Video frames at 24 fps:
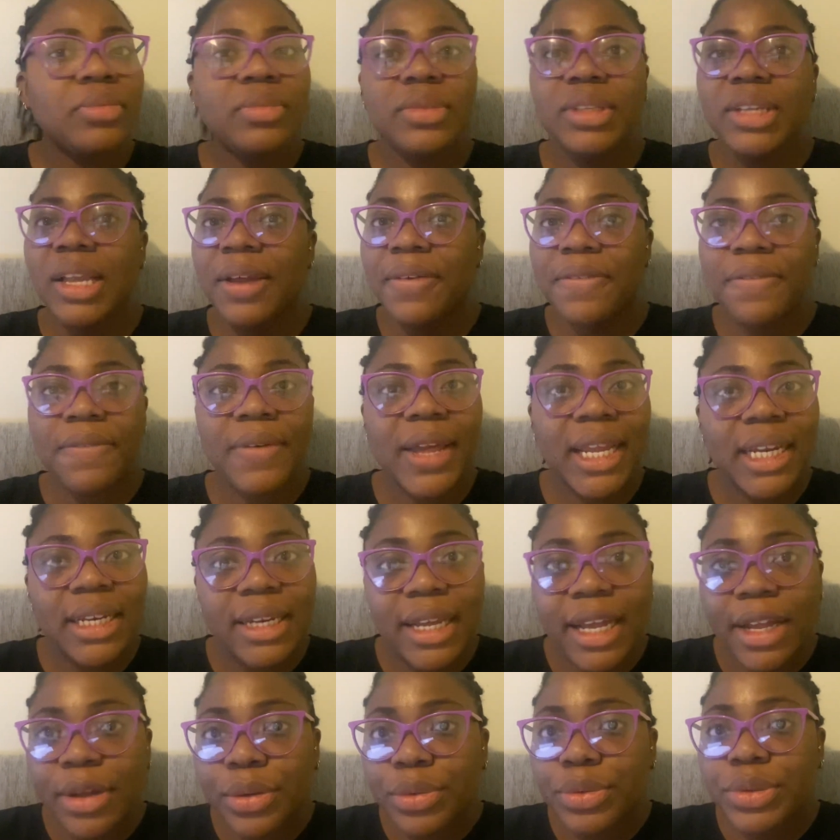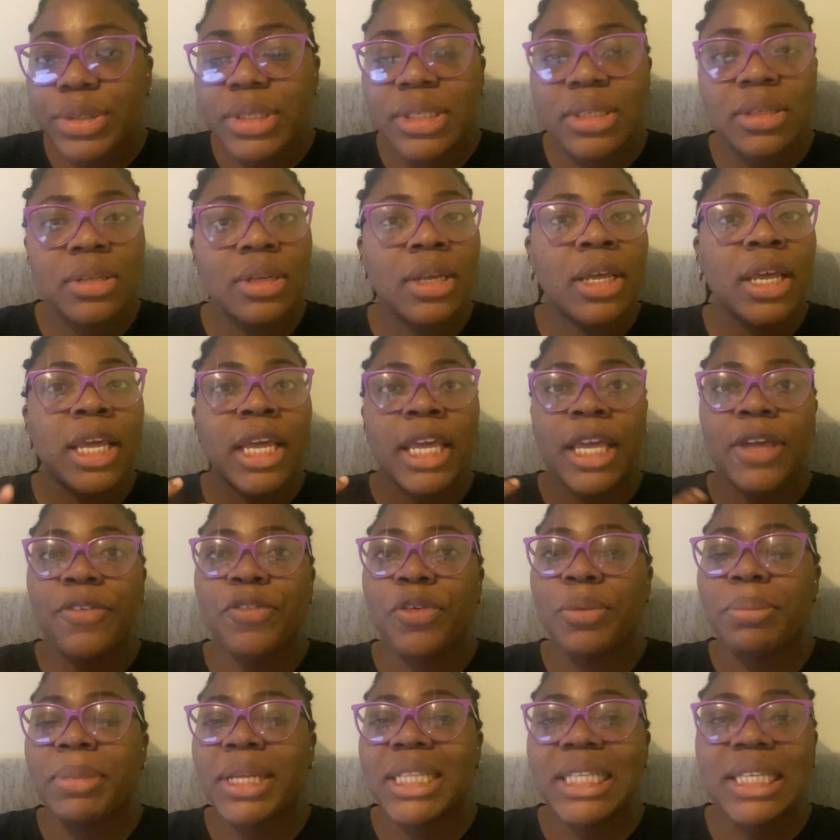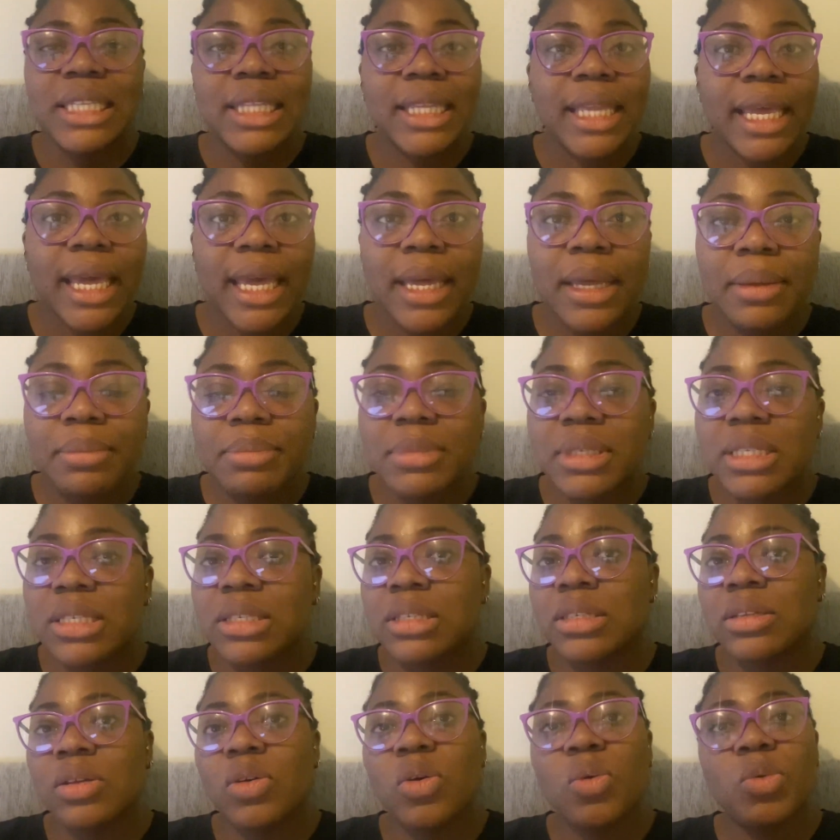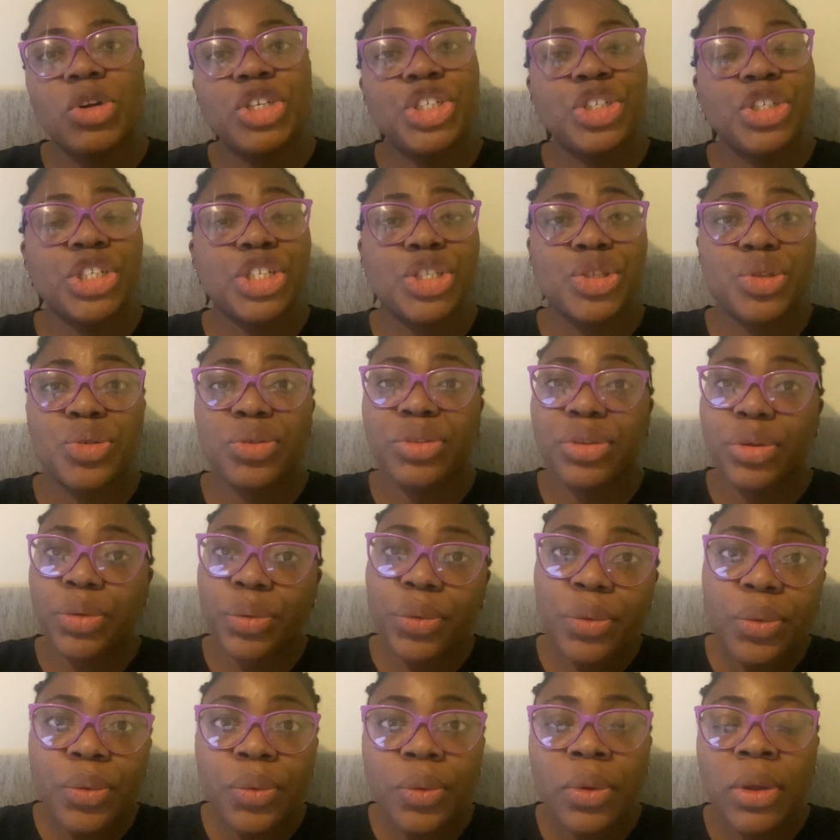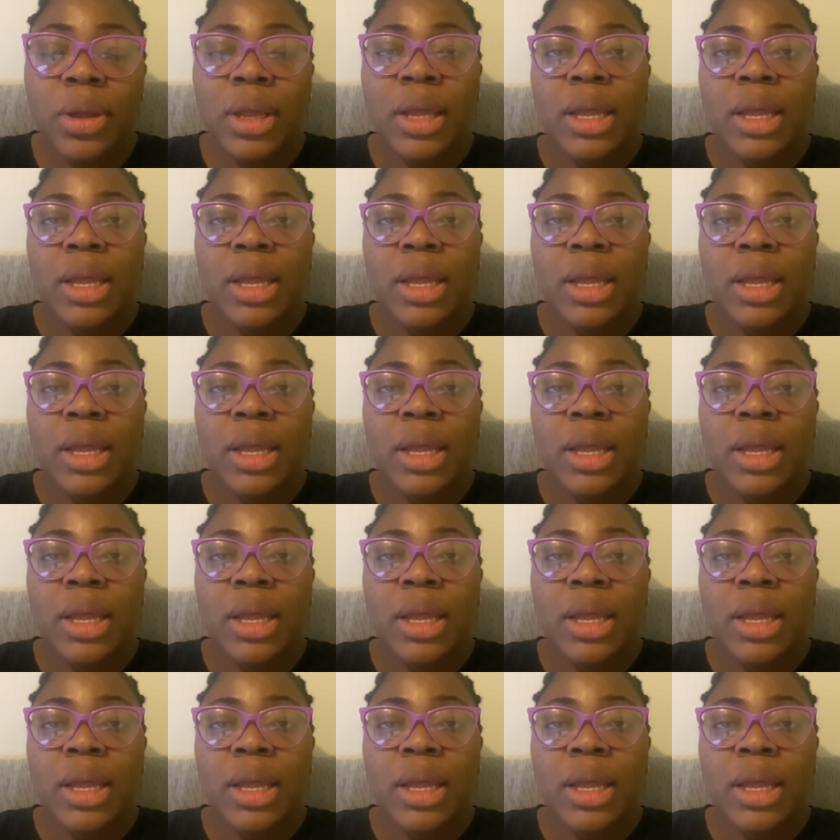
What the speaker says: find out if you meet the terms or what you need to do.